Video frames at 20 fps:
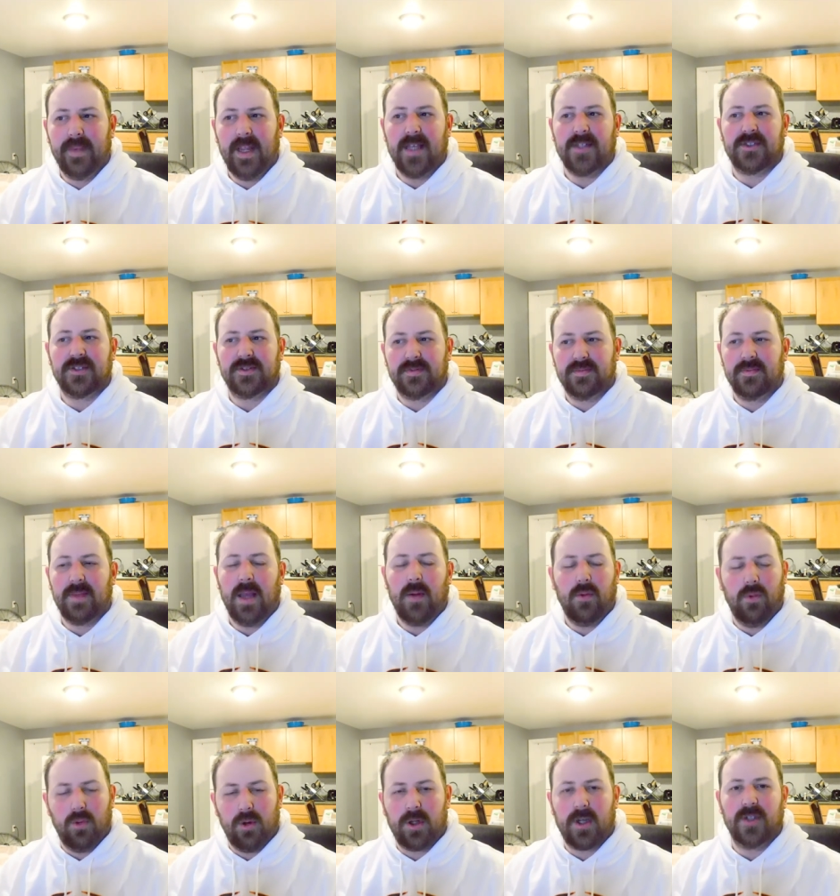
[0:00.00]
Yes, I
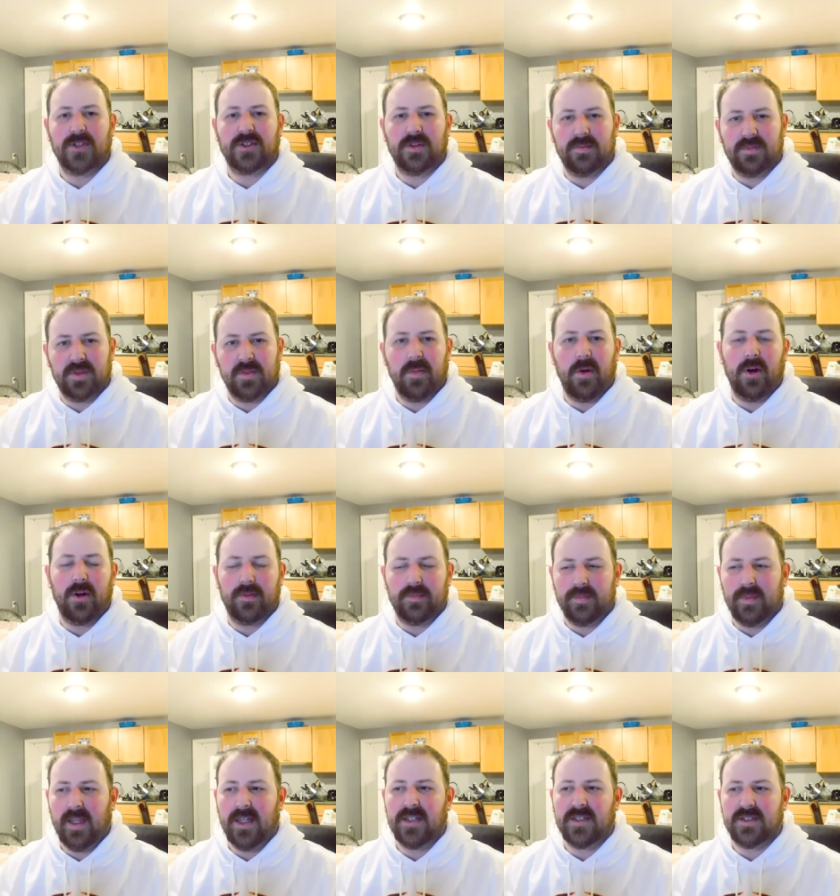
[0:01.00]
will work on something tomorrow.
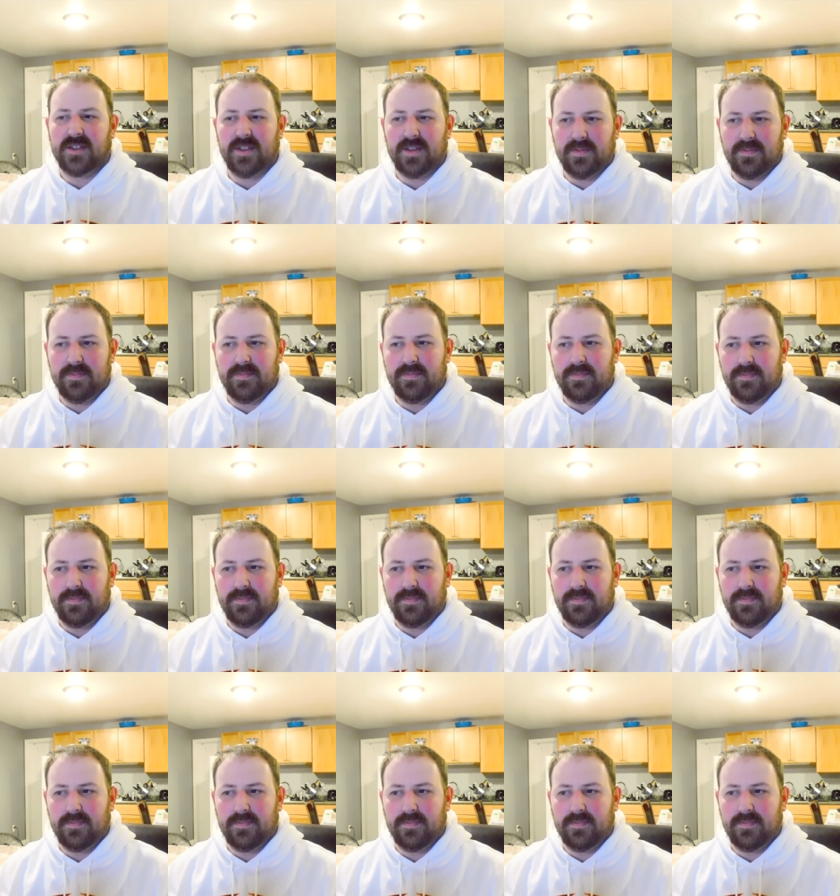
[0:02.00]
That is a